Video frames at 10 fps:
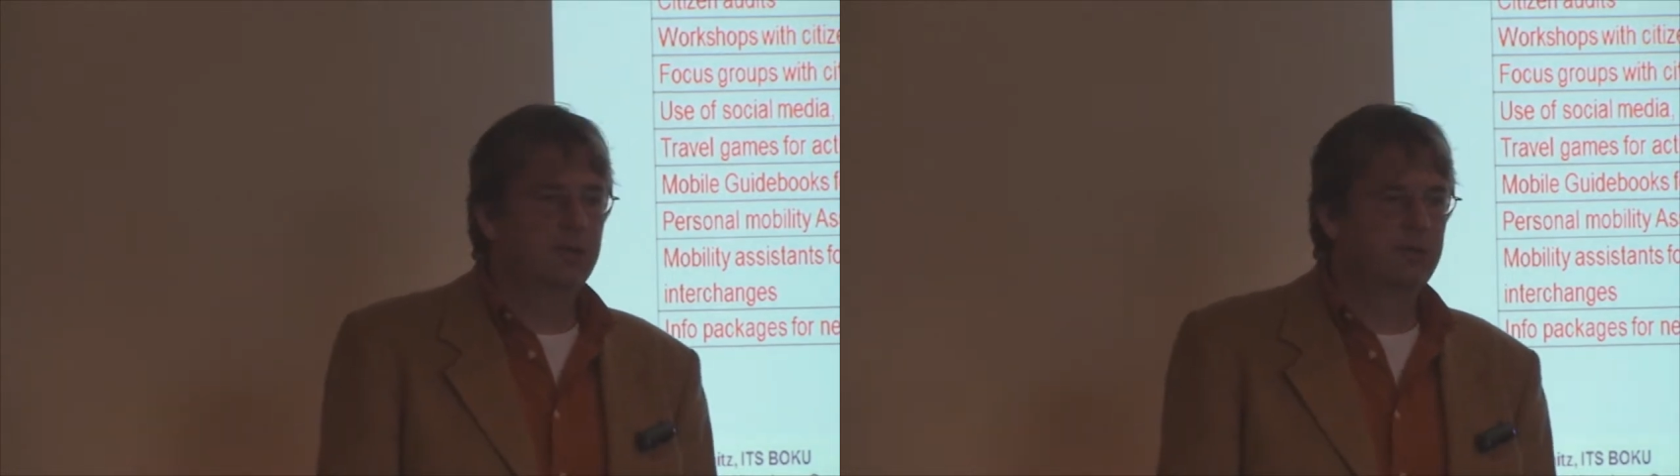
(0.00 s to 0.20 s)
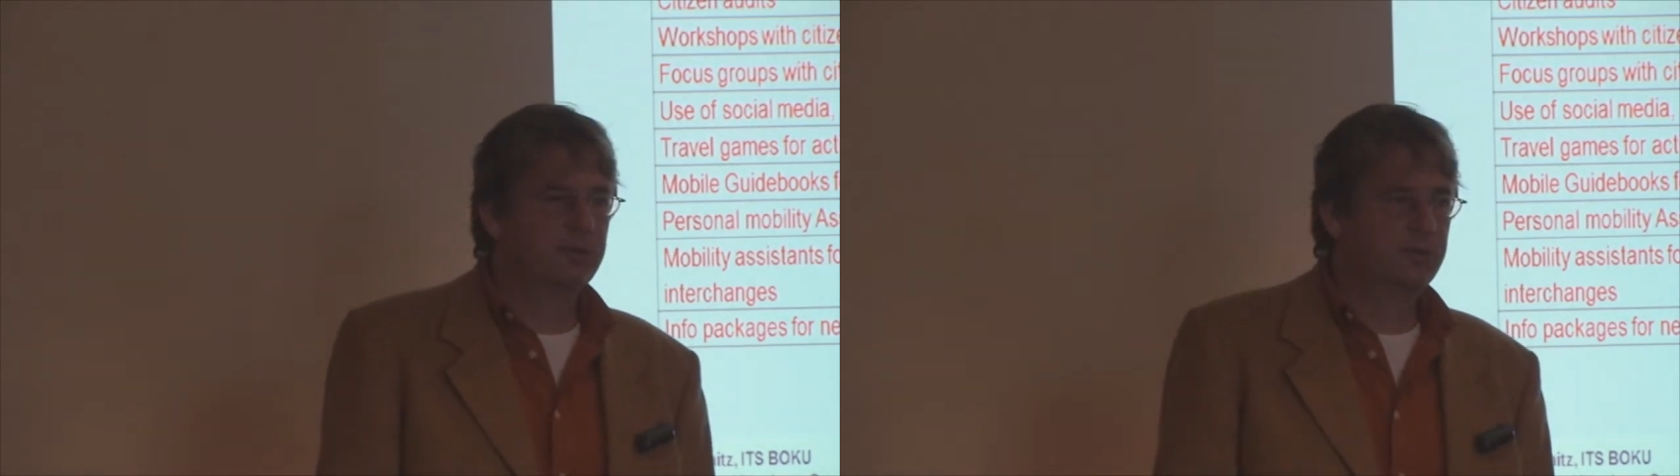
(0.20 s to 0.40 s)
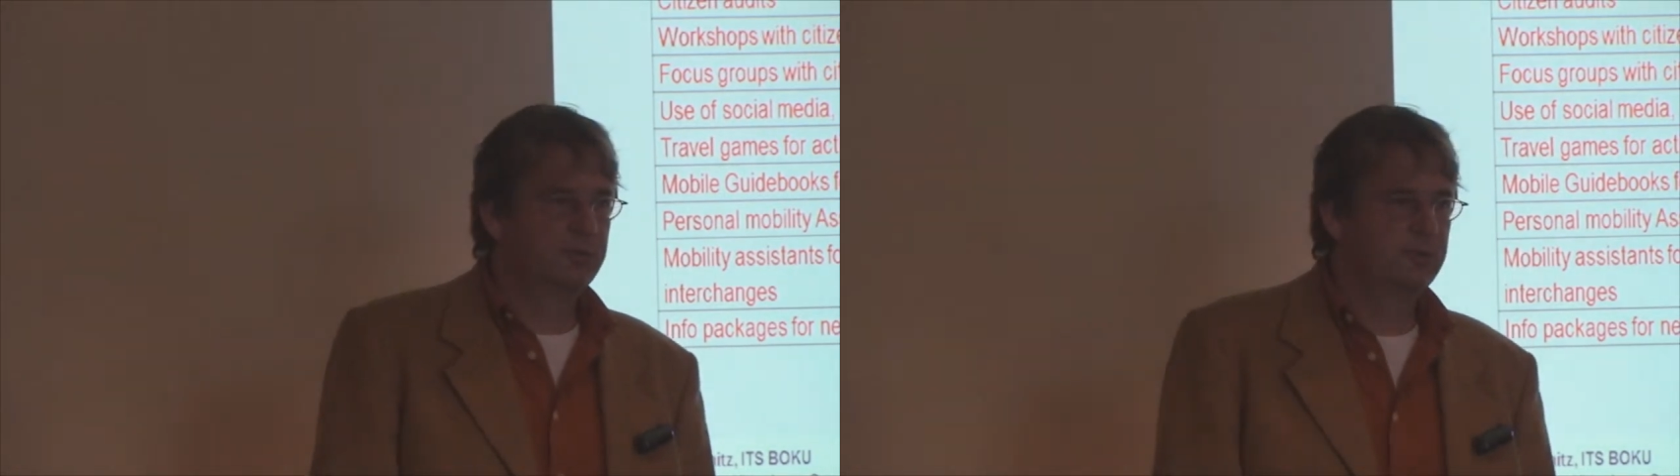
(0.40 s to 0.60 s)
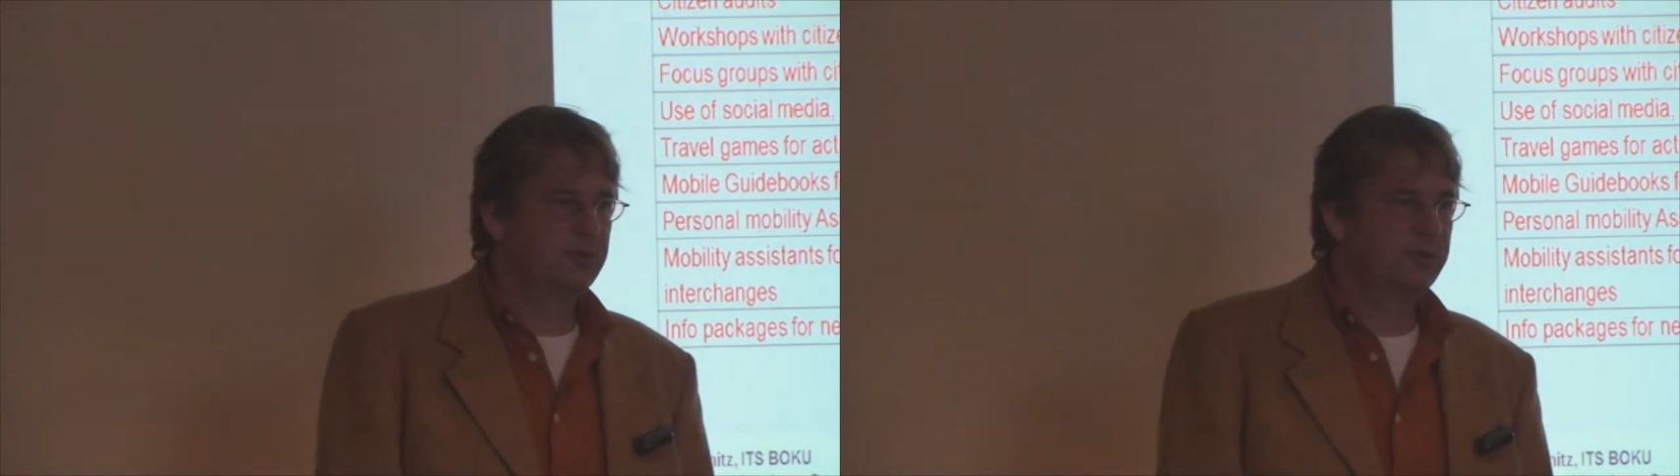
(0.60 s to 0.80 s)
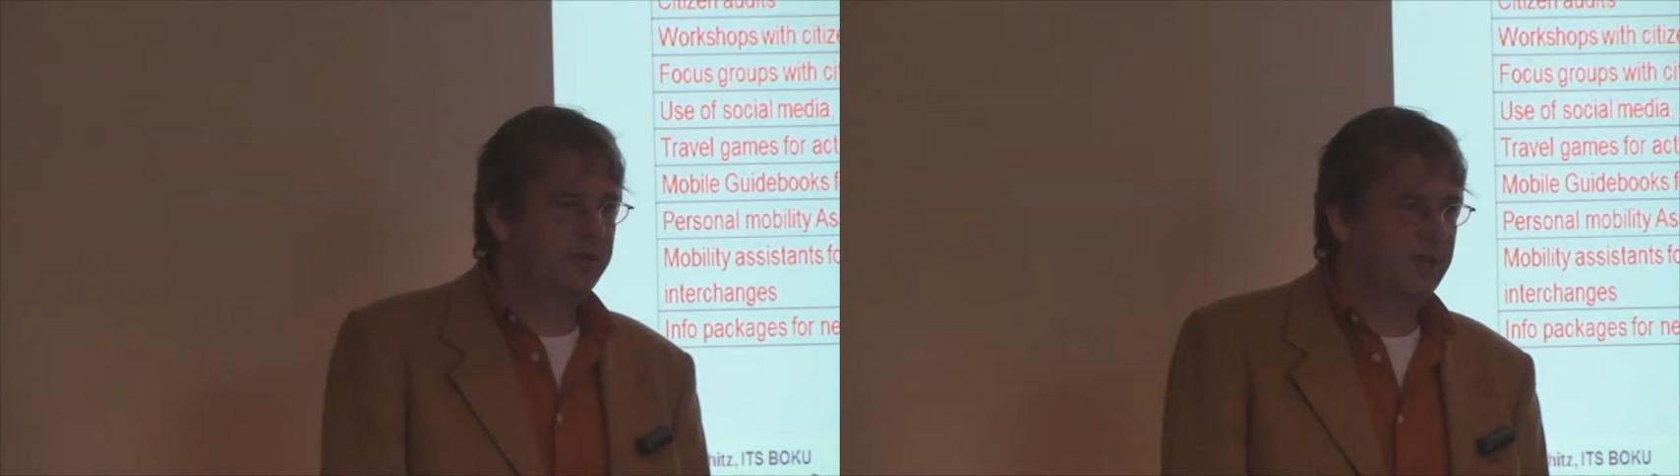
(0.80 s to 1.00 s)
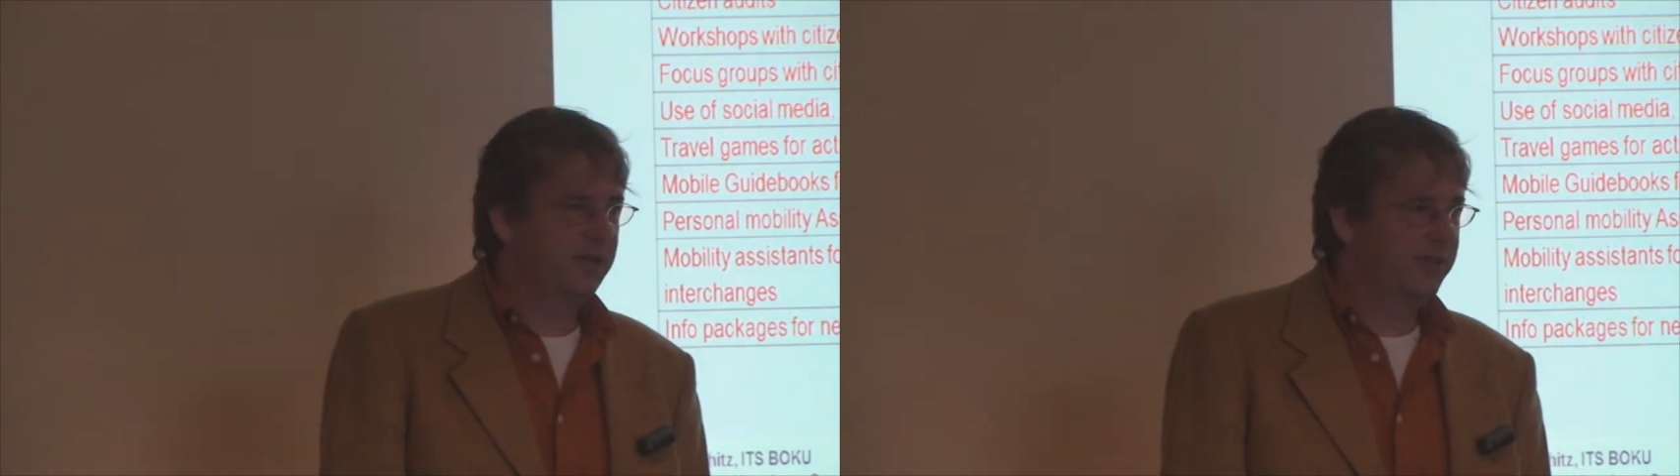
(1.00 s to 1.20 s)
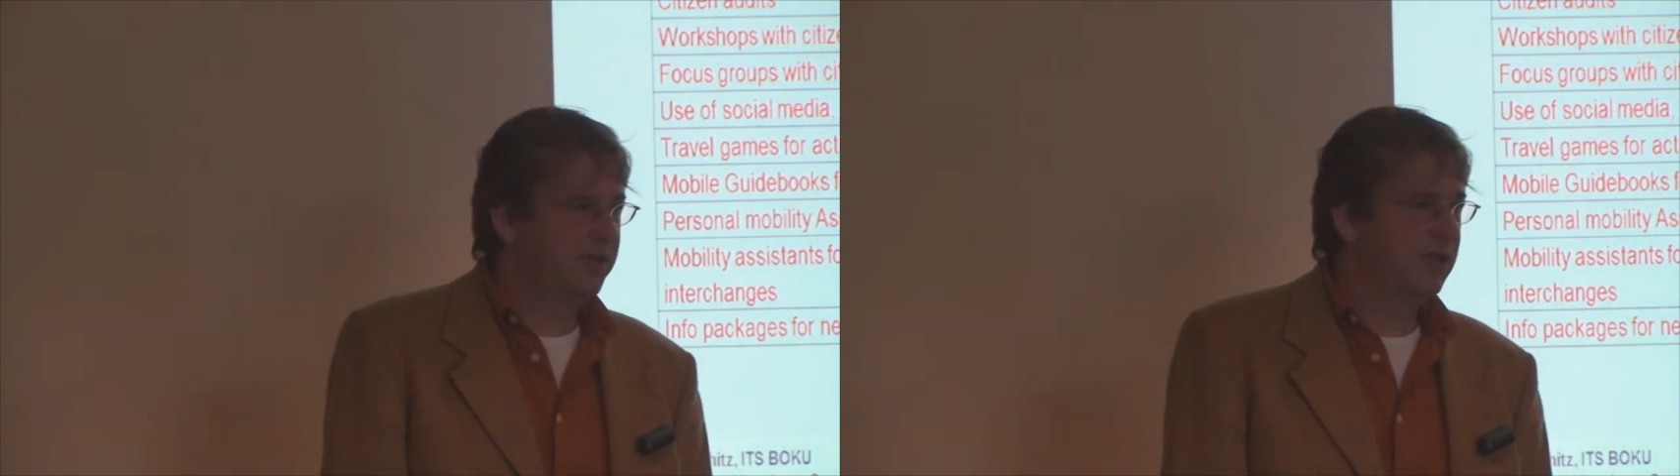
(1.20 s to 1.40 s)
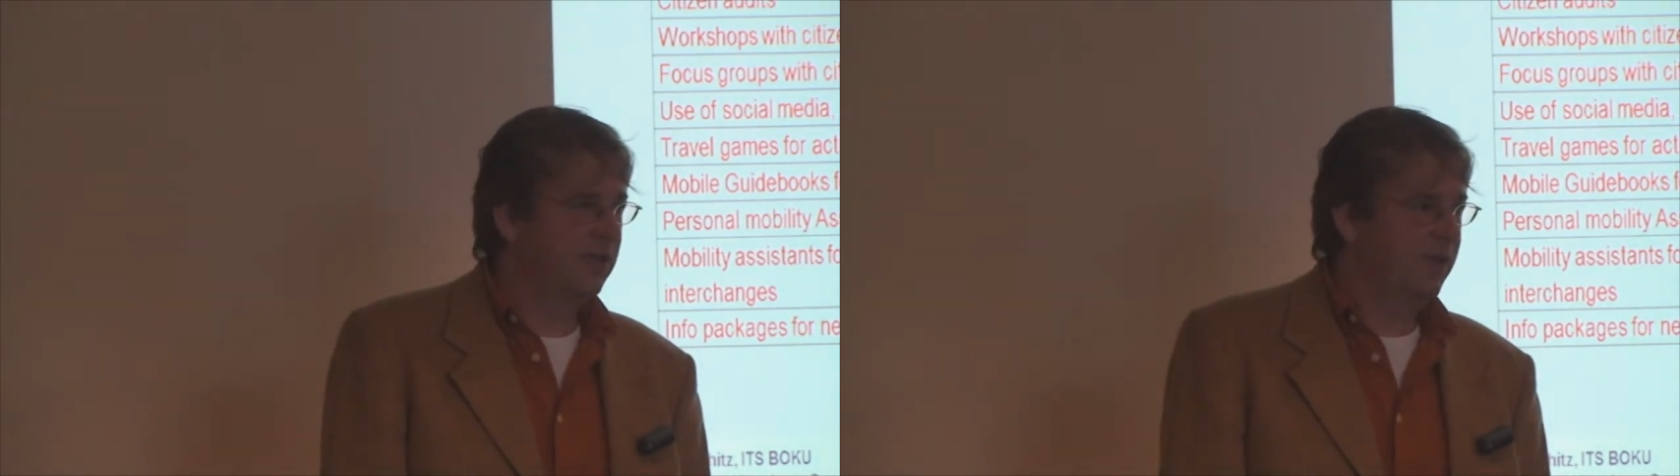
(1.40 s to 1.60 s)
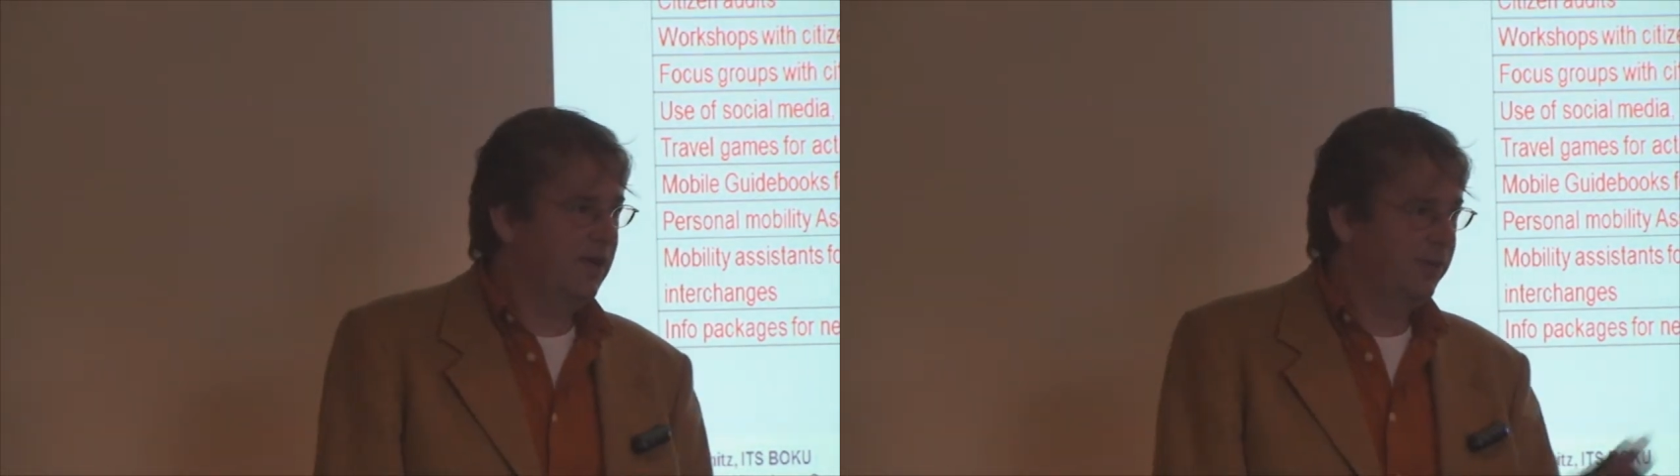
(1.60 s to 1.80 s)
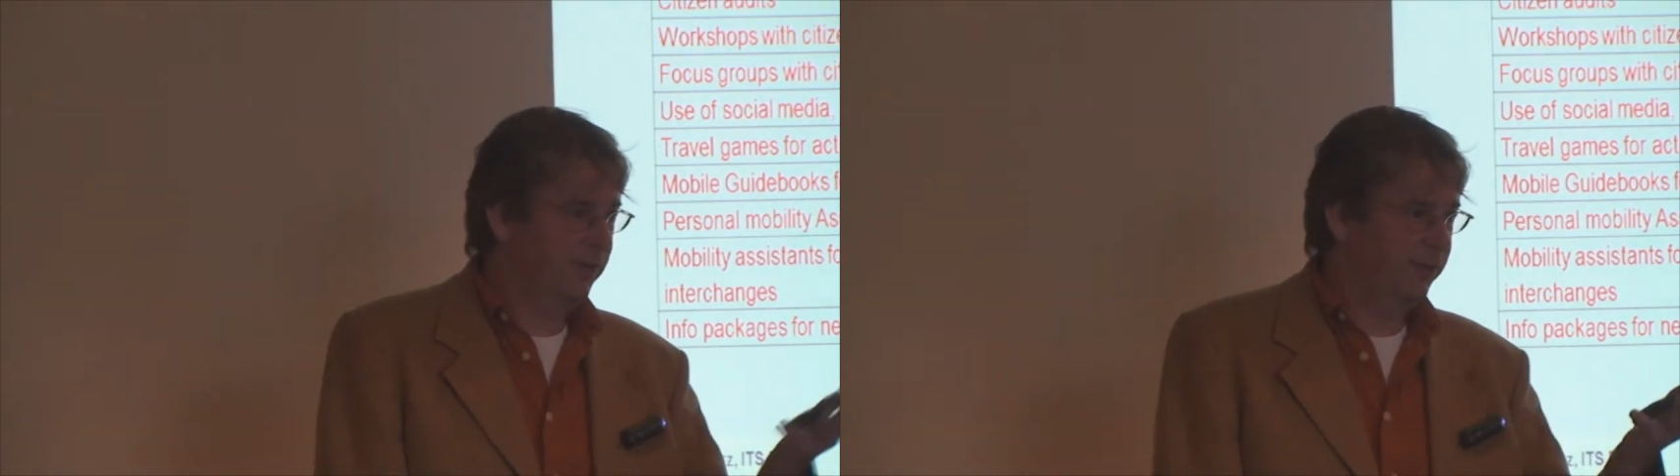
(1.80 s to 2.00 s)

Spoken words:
to discuss this in advance?